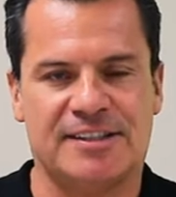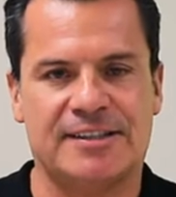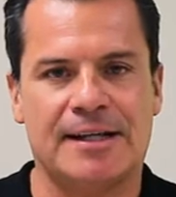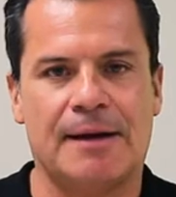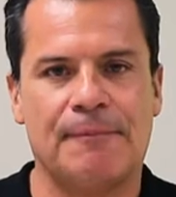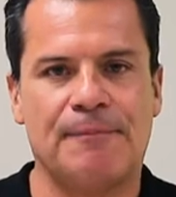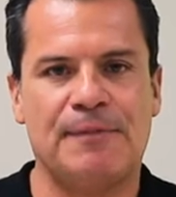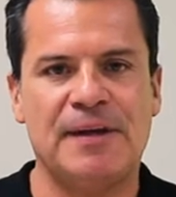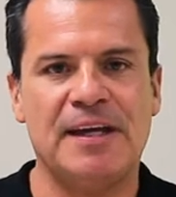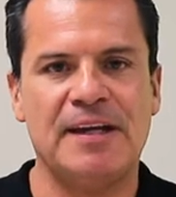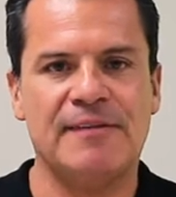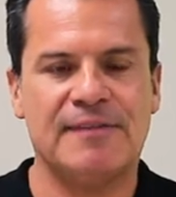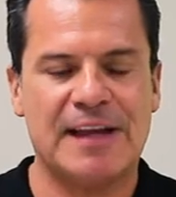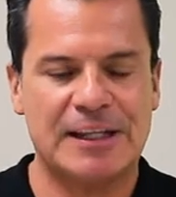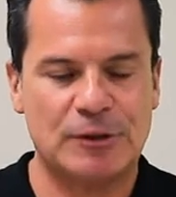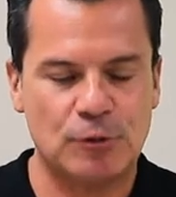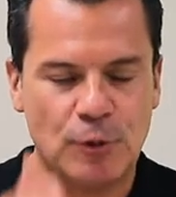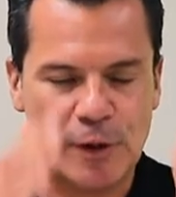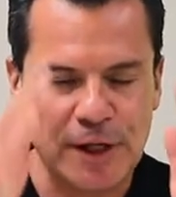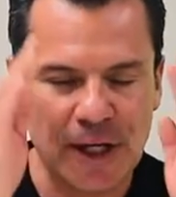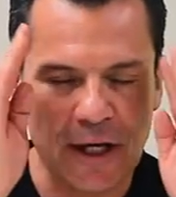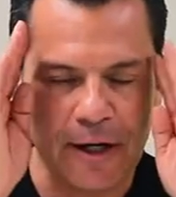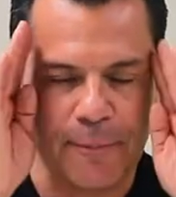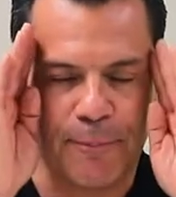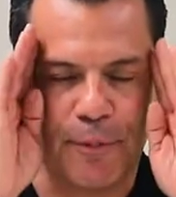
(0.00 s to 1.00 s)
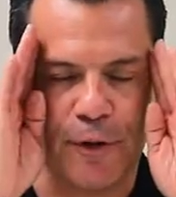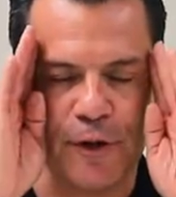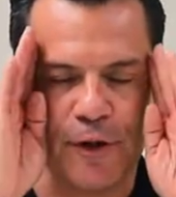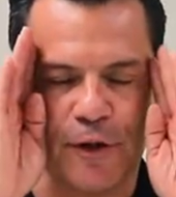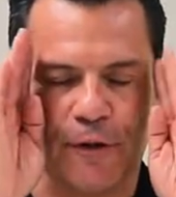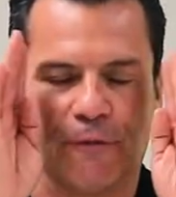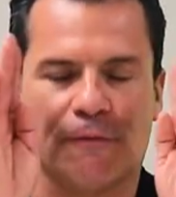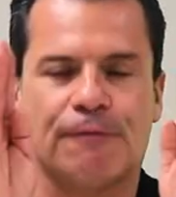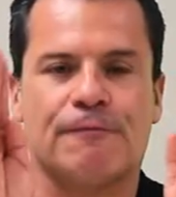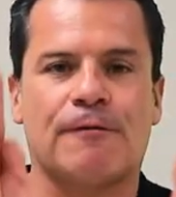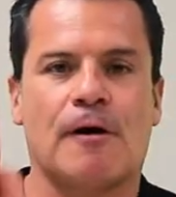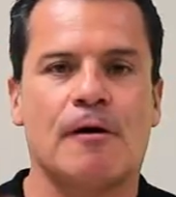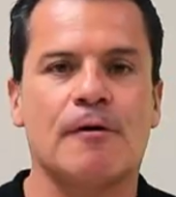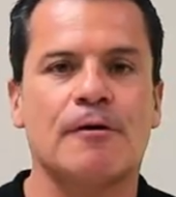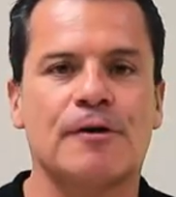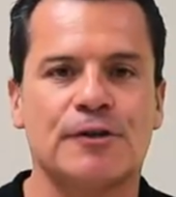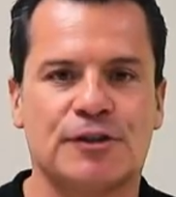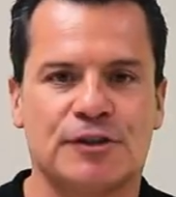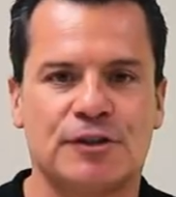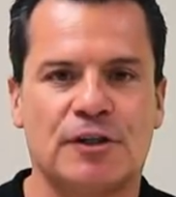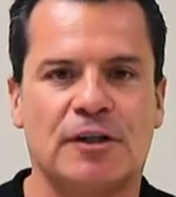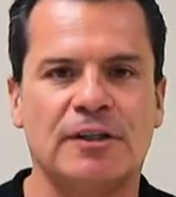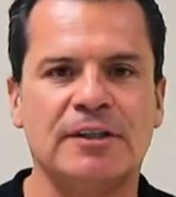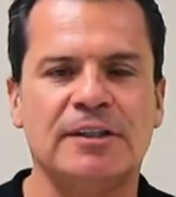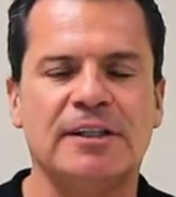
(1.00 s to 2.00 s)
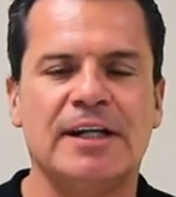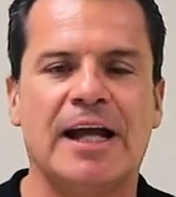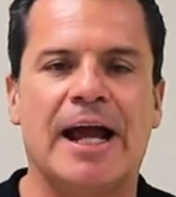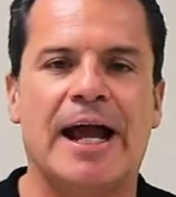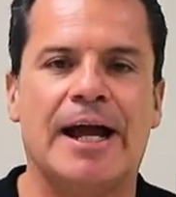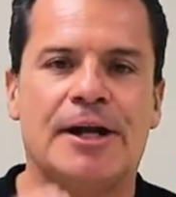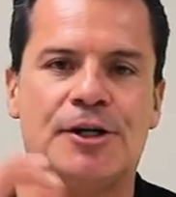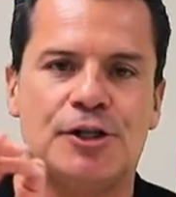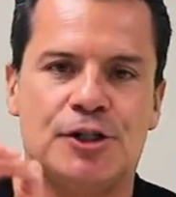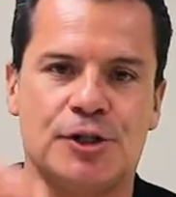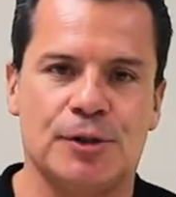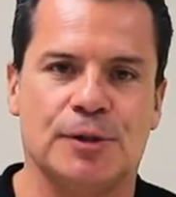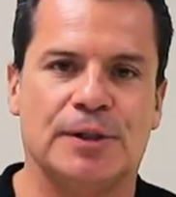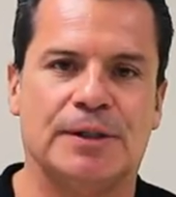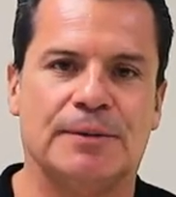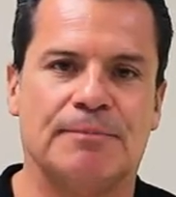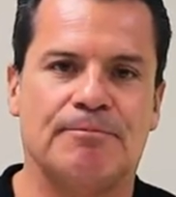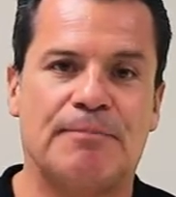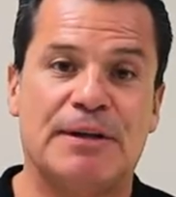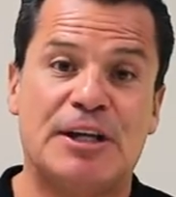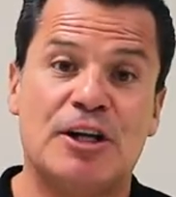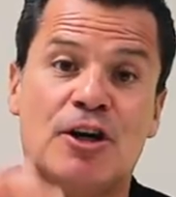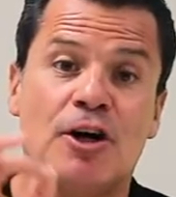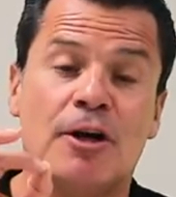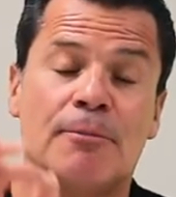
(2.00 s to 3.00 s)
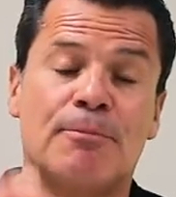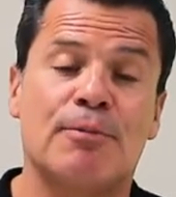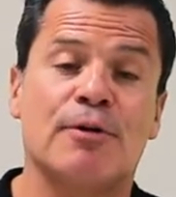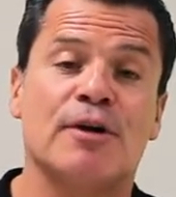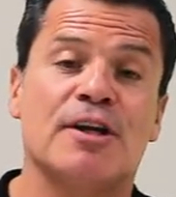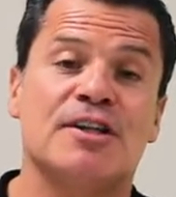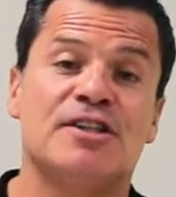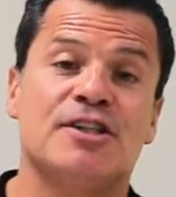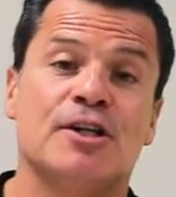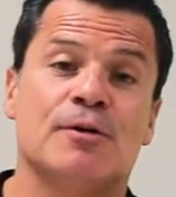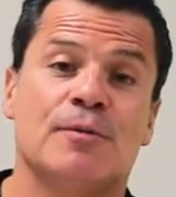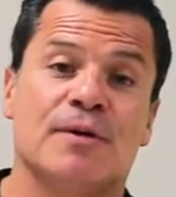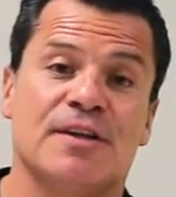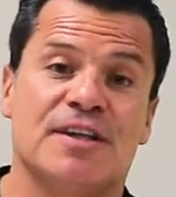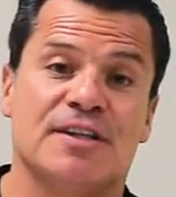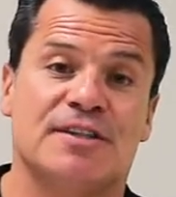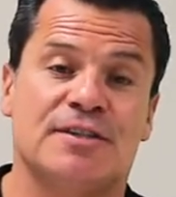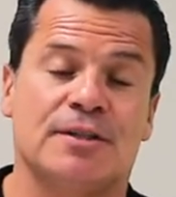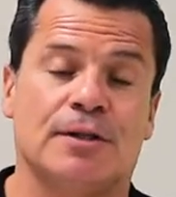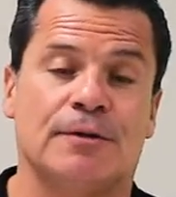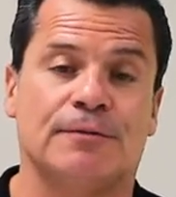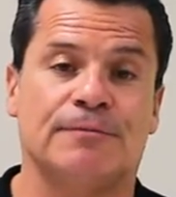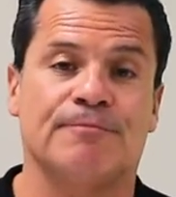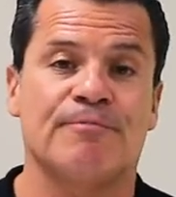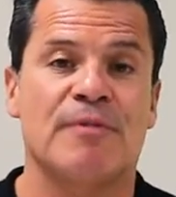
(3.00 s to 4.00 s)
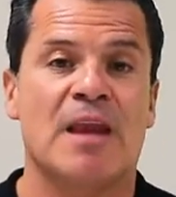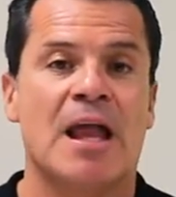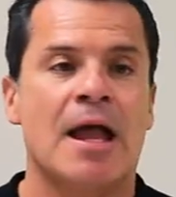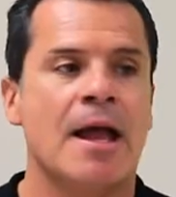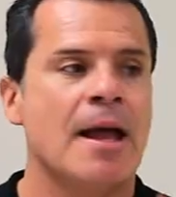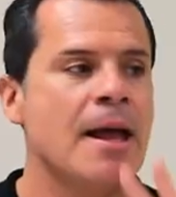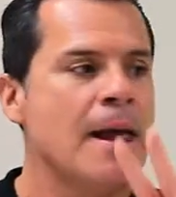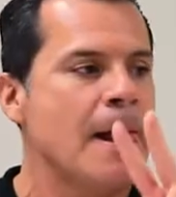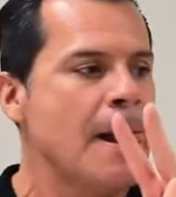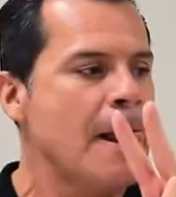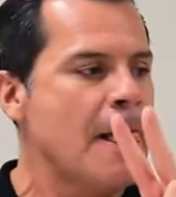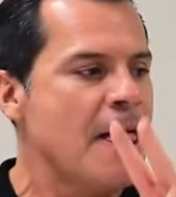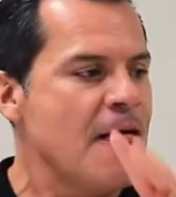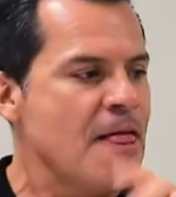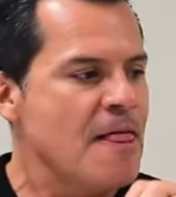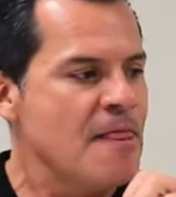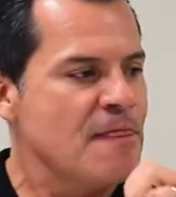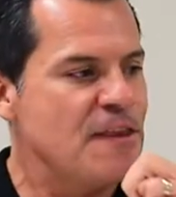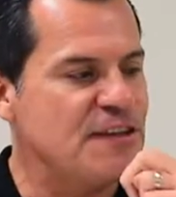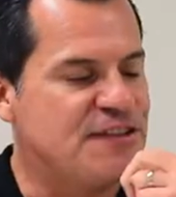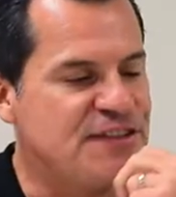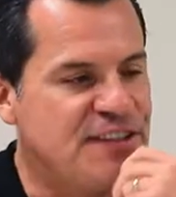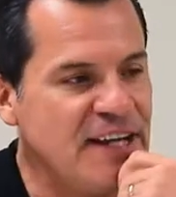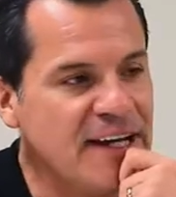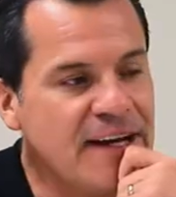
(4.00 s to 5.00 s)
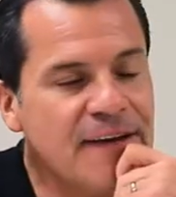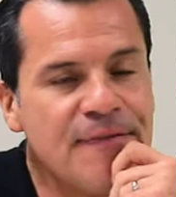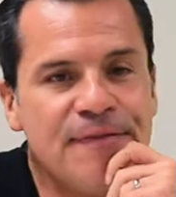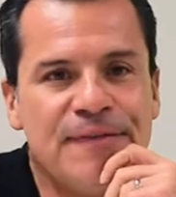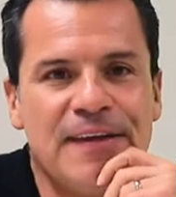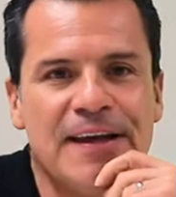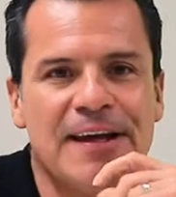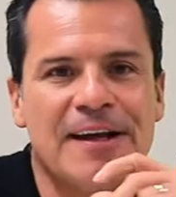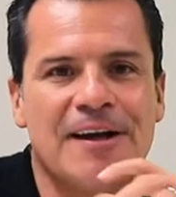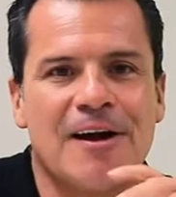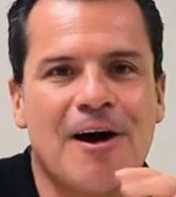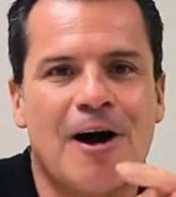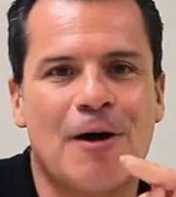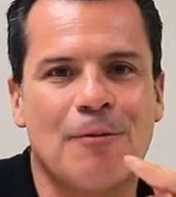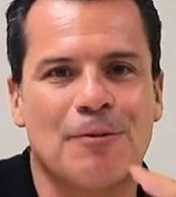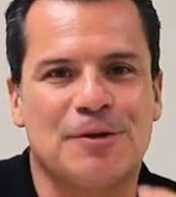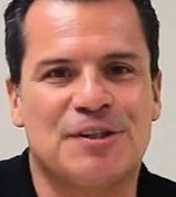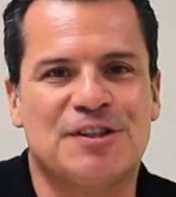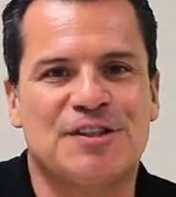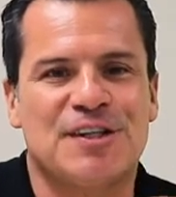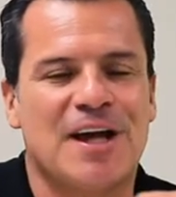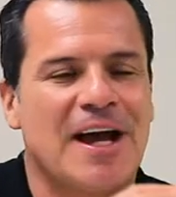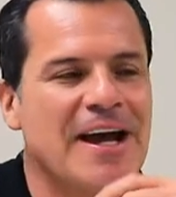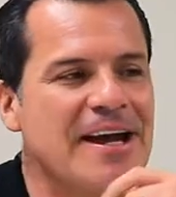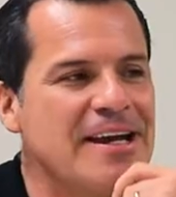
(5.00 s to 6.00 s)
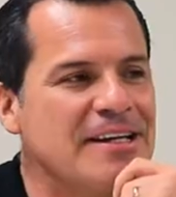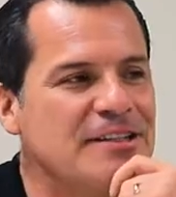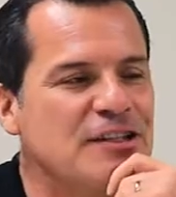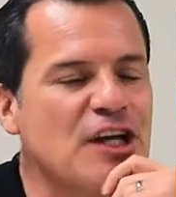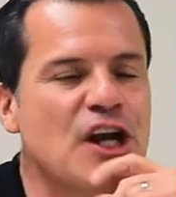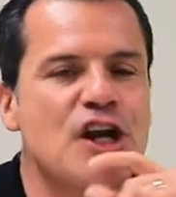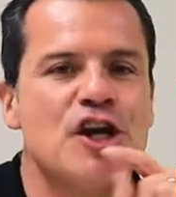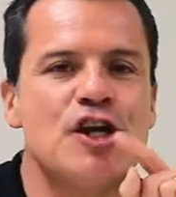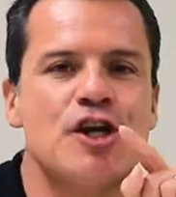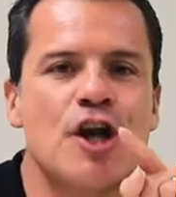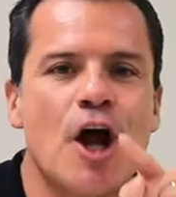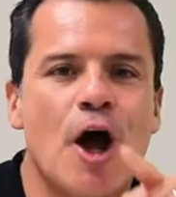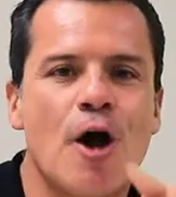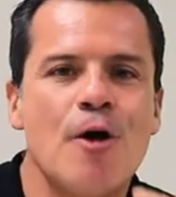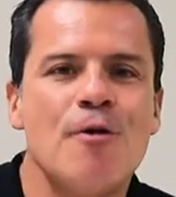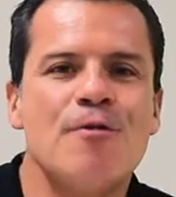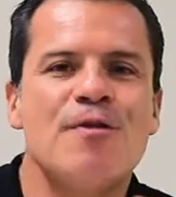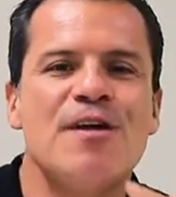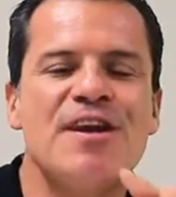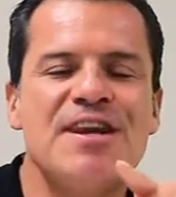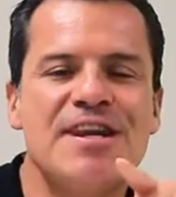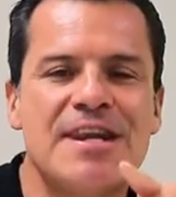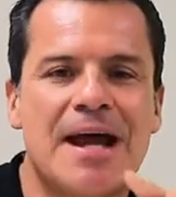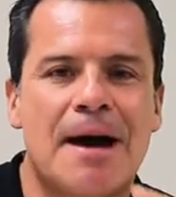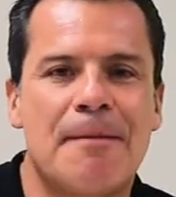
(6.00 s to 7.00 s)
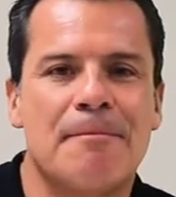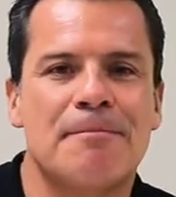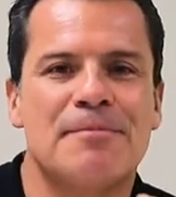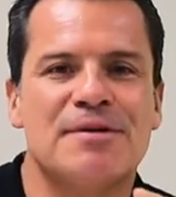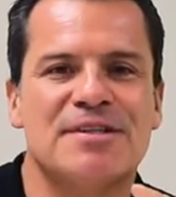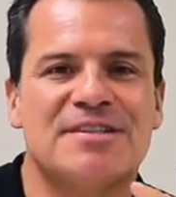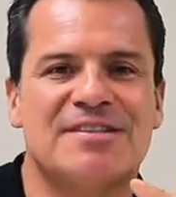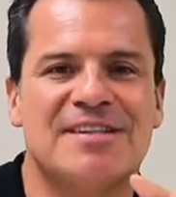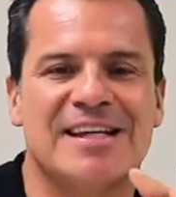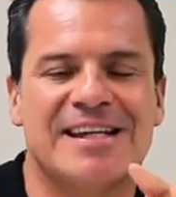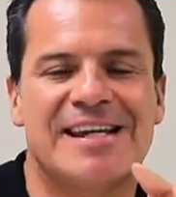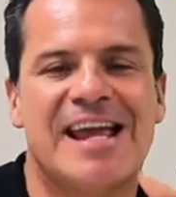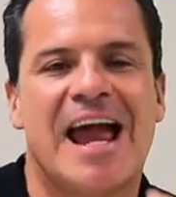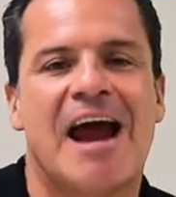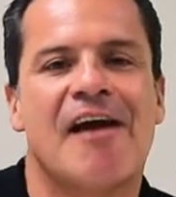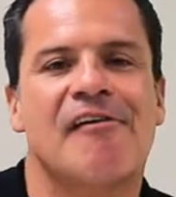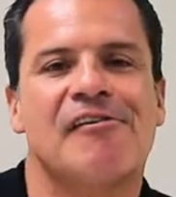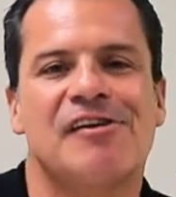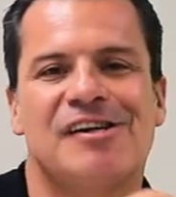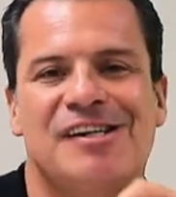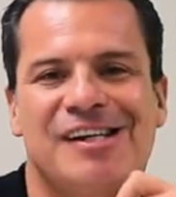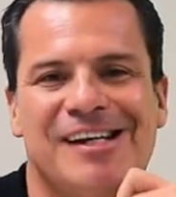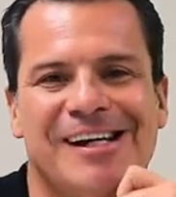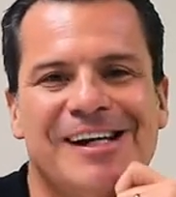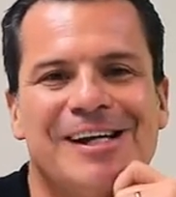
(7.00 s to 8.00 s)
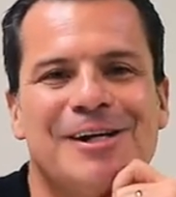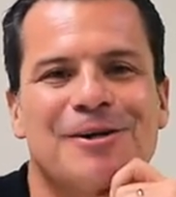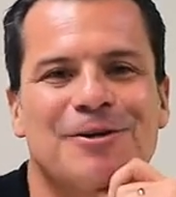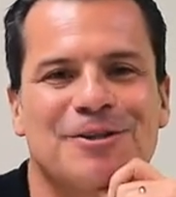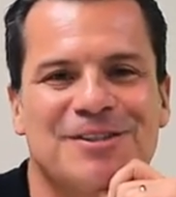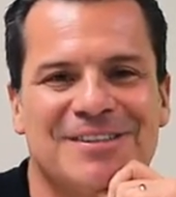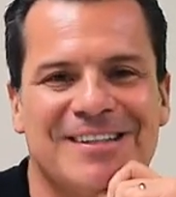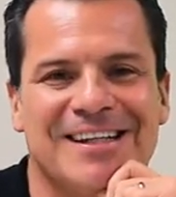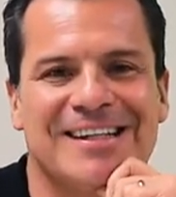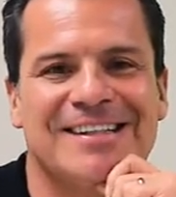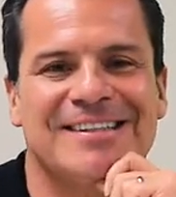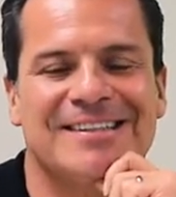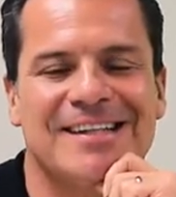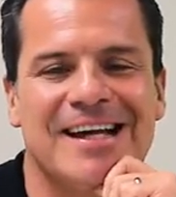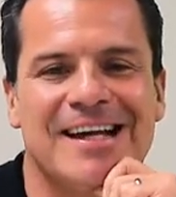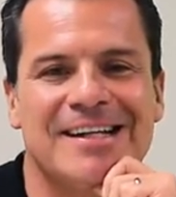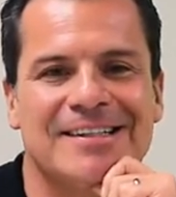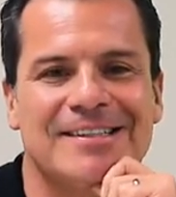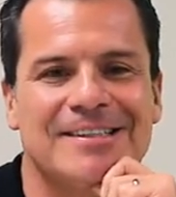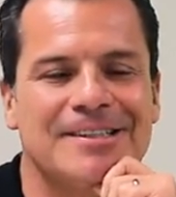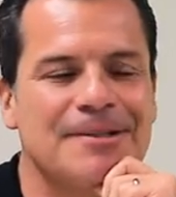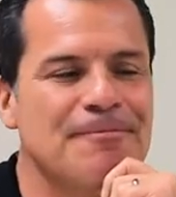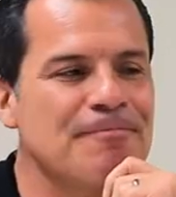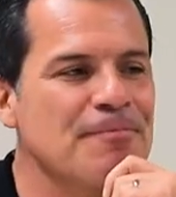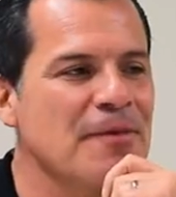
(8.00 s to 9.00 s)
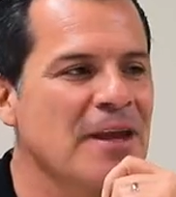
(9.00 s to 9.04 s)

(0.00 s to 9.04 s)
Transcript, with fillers: something, that's where you're going to put your focus on and do it. But you've got to put a deal with yourself. The second thing I would say is know the numbers that guarantee your success.